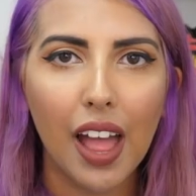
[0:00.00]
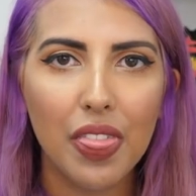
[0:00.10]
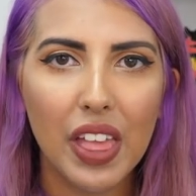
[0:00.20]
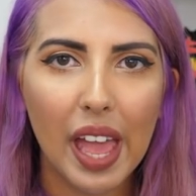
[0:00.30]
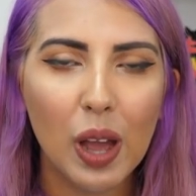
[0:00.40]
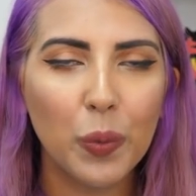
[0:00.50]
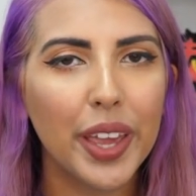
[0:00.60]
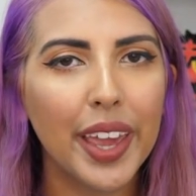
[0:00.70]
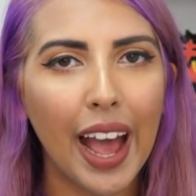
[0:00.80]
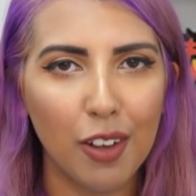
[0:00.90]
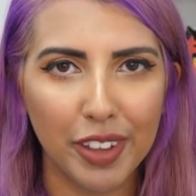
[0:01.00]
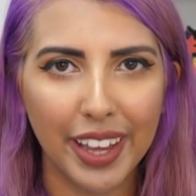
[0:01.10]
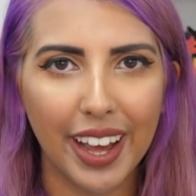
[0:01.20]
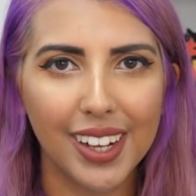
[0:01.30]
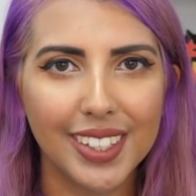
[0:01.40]
And there we have it
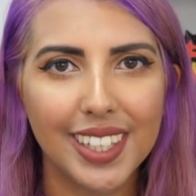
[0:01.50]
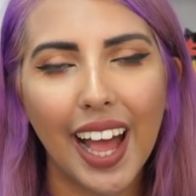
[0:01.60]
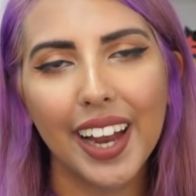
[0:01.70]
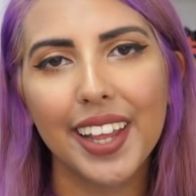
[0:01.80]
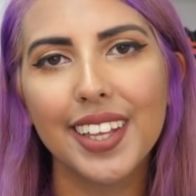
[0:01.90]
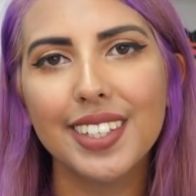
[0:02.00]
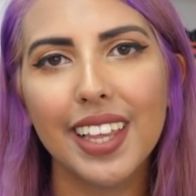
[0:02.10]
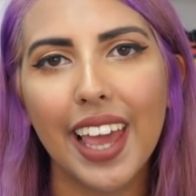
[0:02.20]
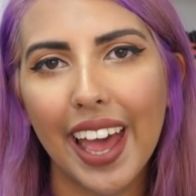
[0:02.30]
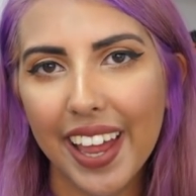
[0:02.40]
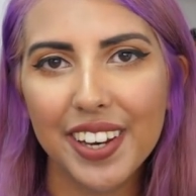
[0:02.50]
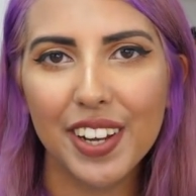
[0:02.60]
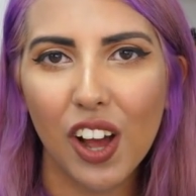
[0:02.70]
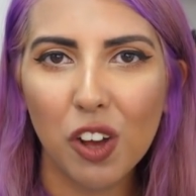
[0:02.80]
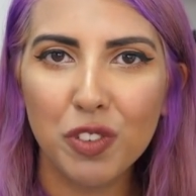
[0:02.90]
guys, that is the end
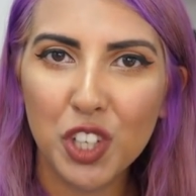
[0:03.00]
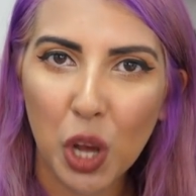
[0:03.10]
of